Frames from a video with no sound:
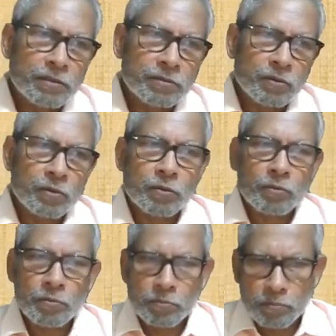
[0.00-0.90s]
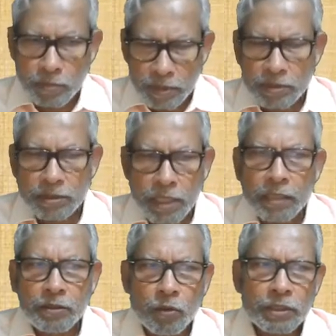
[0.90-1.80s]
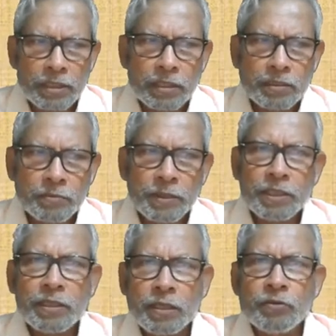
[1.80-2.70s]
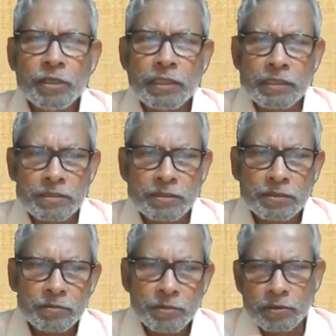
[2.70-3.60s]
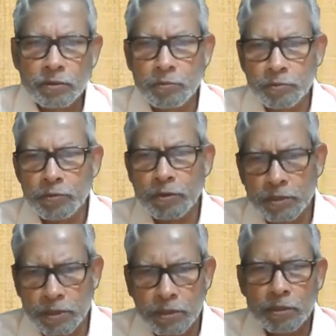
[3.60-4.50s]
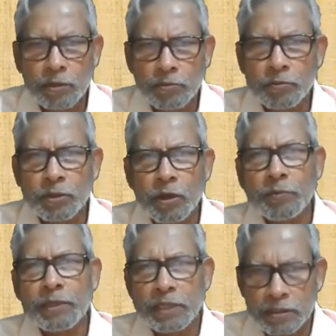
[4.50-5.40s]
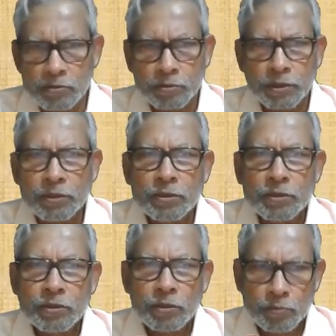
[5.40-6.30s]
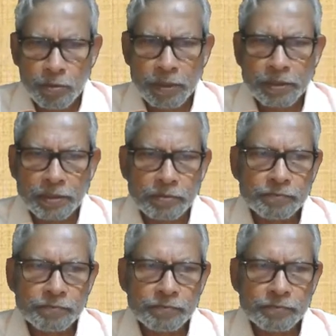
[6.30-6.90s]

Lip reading: So, and all they have to be union list. So from the government has to be provided.